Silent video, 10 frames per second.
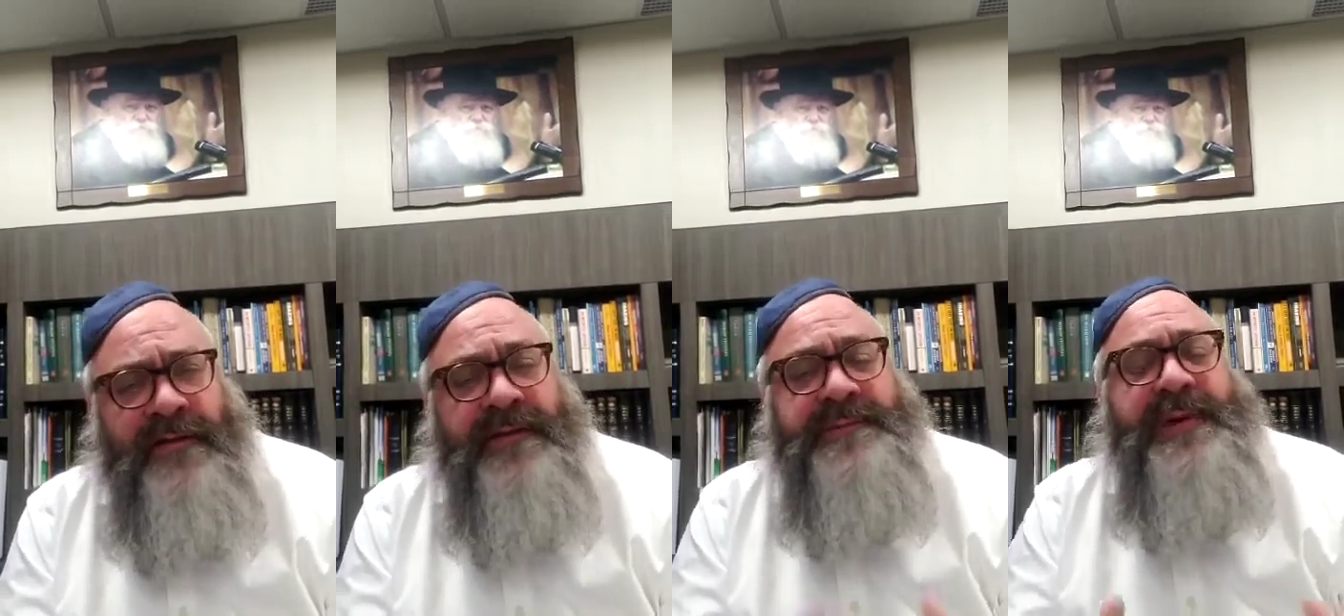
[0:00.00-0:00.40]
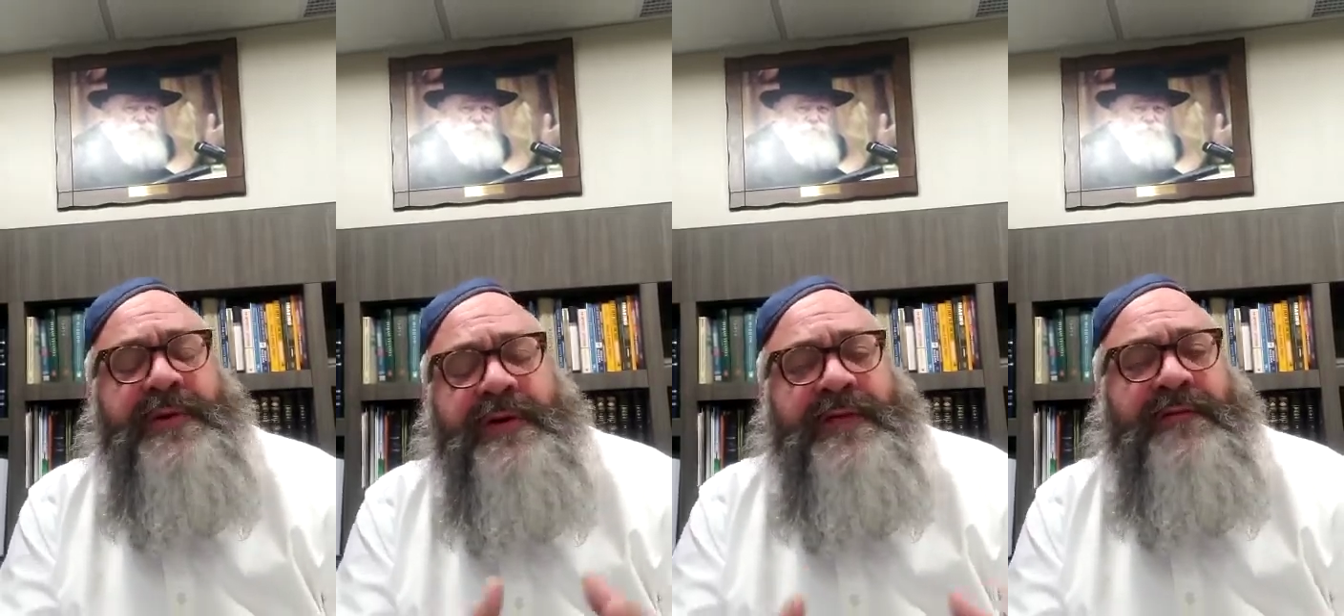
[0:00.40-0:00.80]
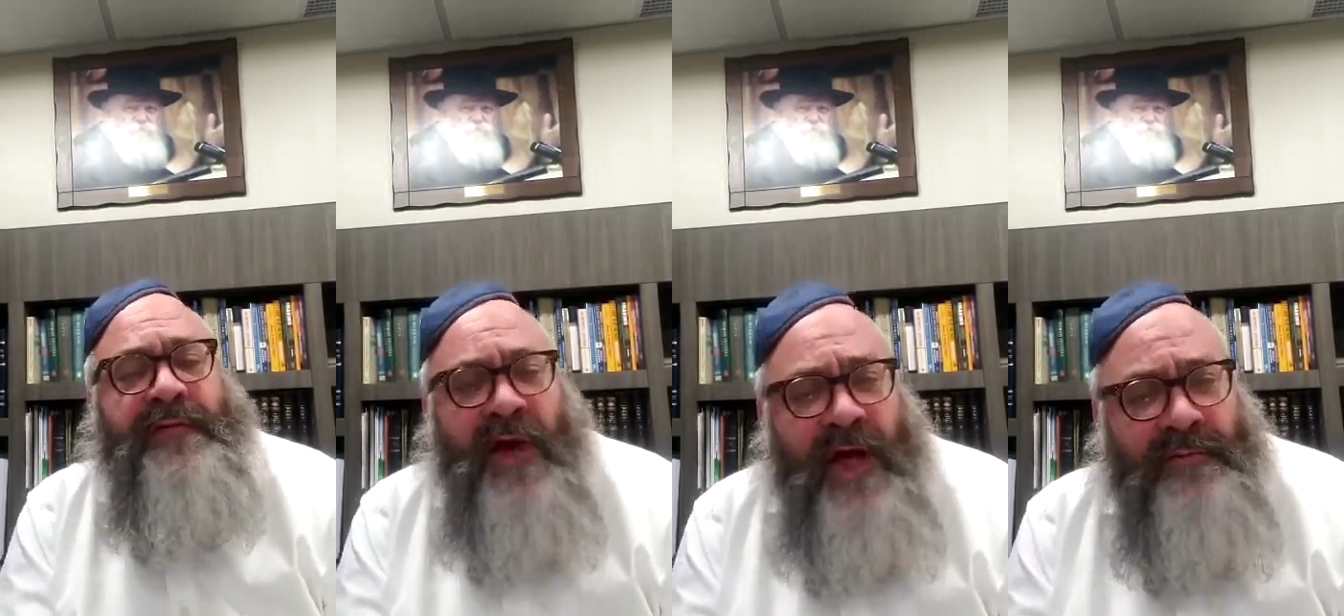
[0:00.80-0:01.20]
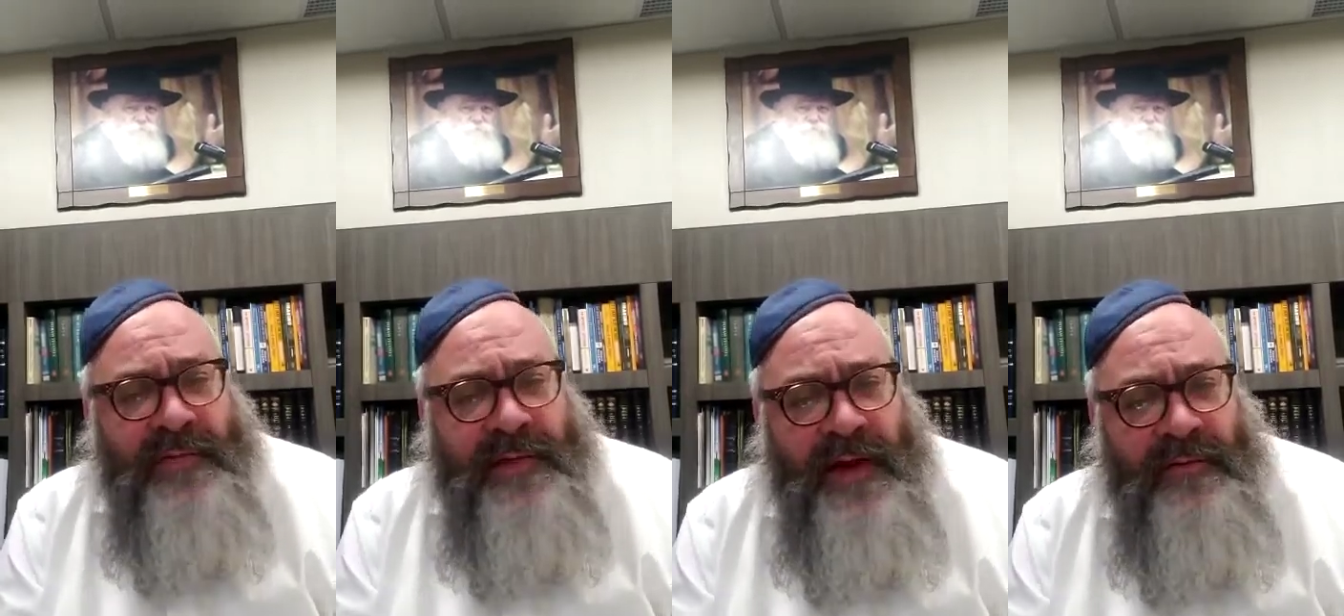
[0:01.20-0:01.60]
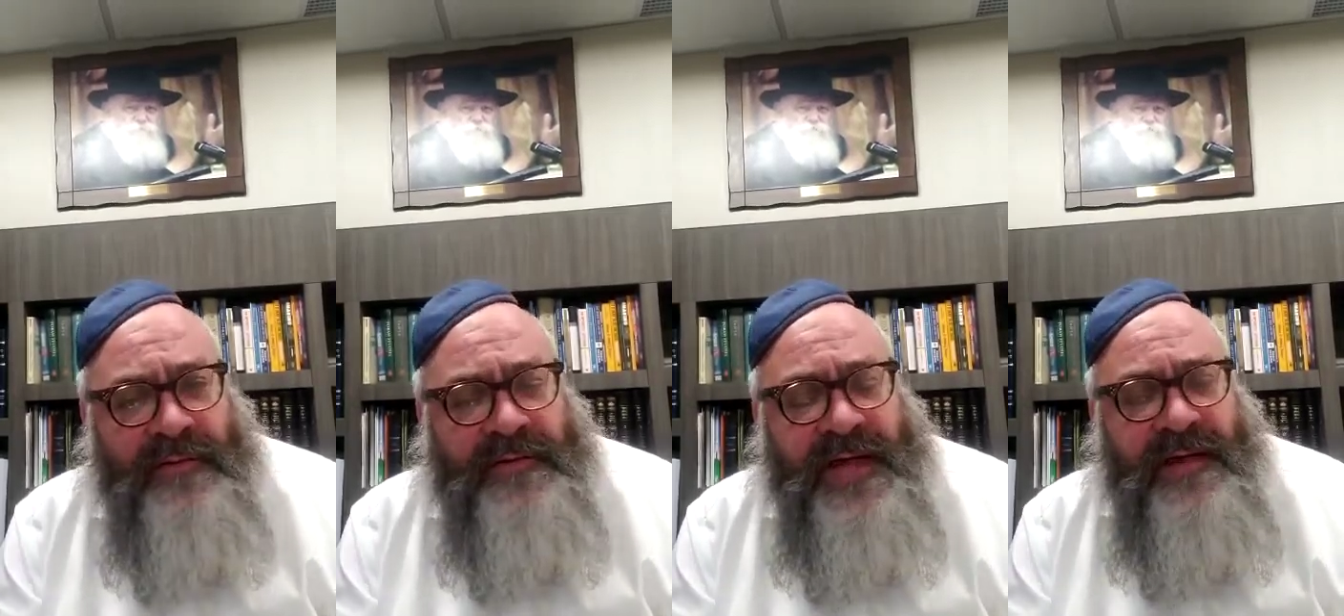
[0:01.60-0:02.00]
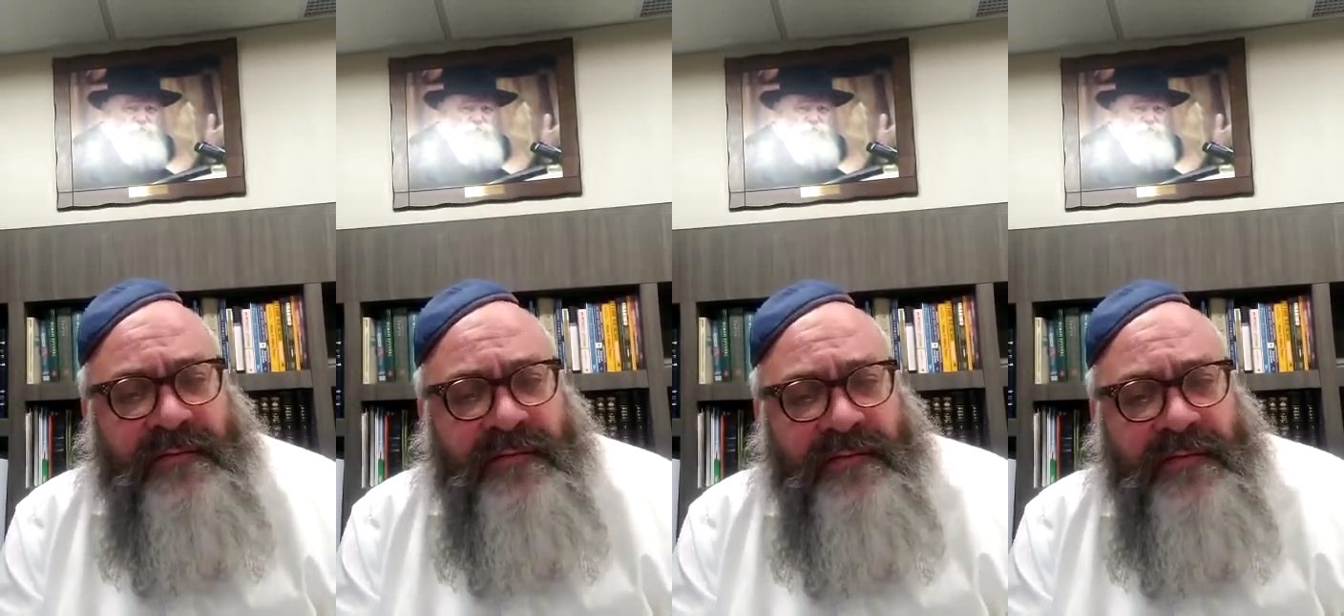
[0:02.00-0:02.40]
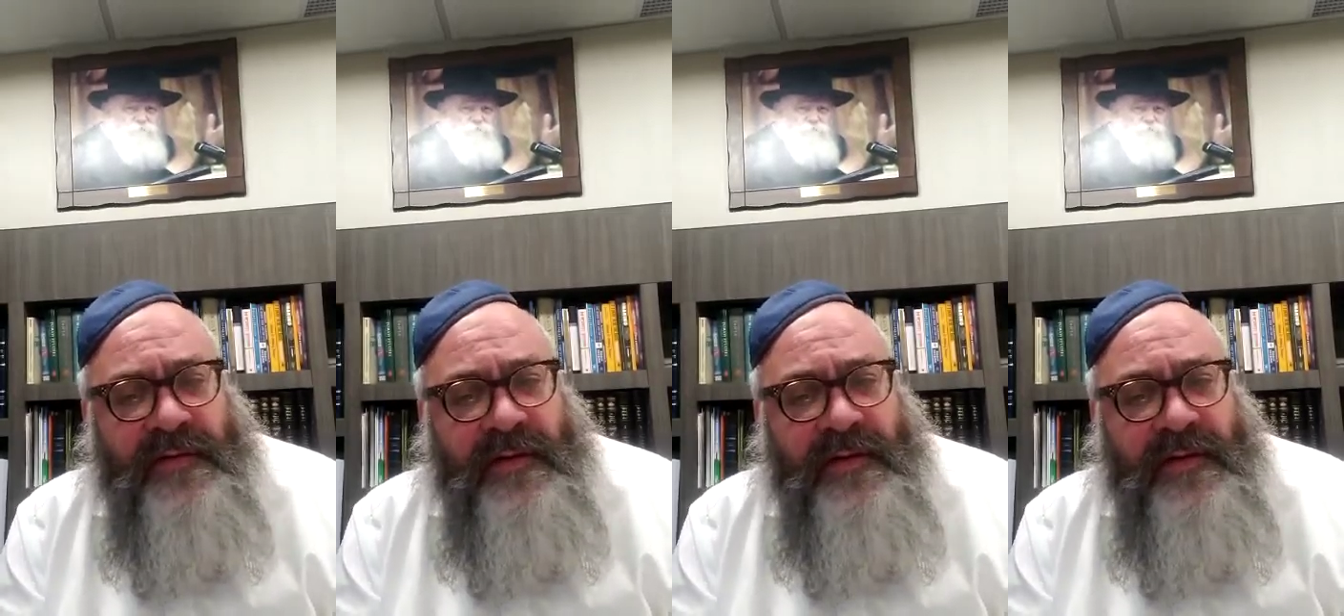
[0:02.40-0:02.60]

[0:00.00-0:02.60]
the spirit of God within ourselves,